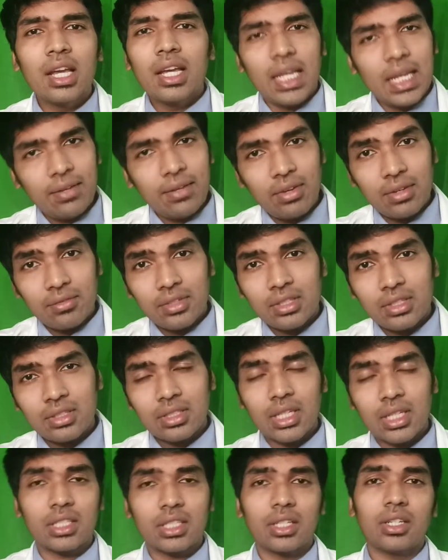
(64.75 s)
Even with
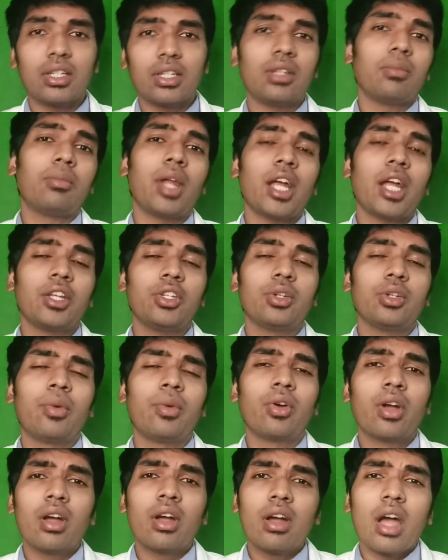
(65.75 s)
such a brand new
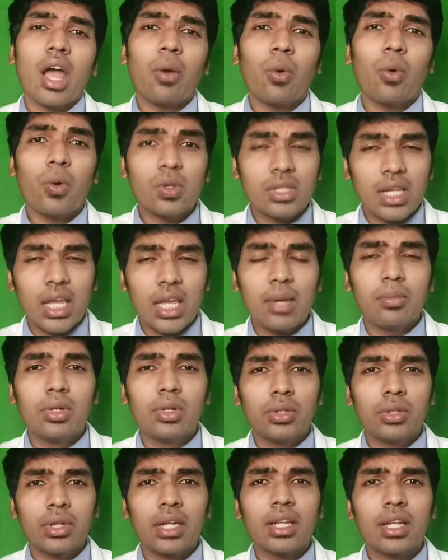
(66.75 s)
book, I was able
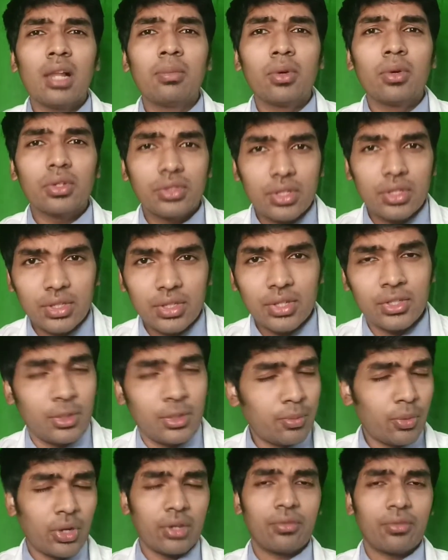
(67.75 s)
to get almost
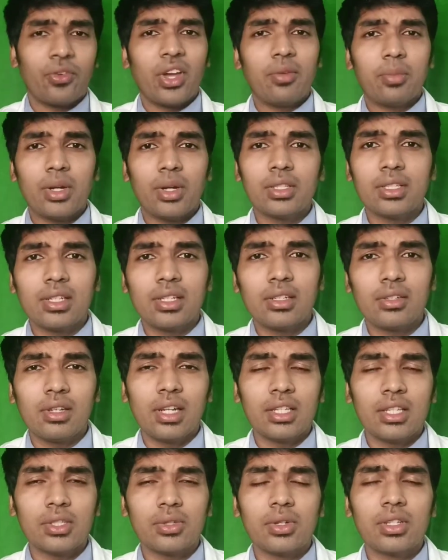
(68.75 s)
distinction, 0.5%
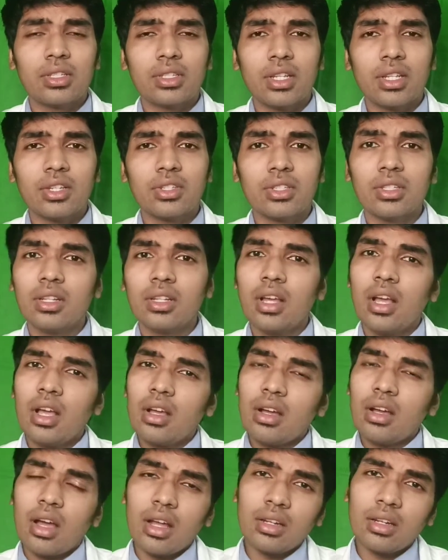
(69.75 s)
less to distinction,
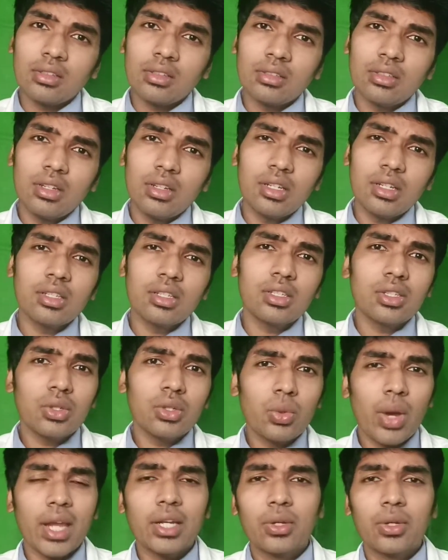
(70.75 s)
and it is
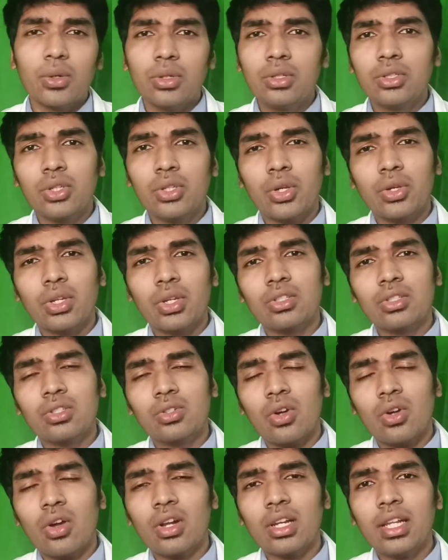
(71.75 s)
quite good. So you can
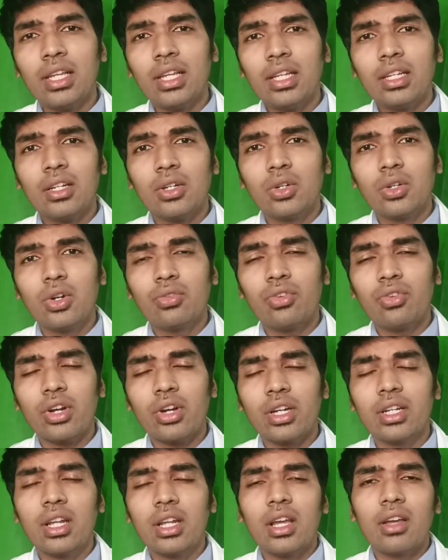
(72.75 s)
strongly go for
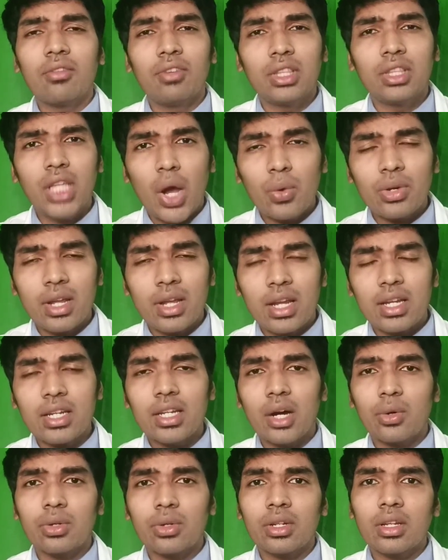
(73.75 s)
it without any
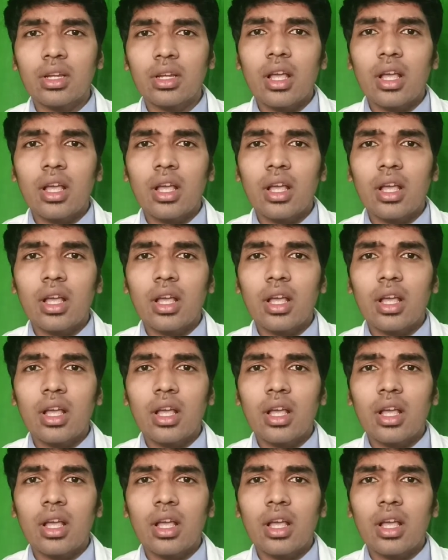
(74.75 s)
doubt.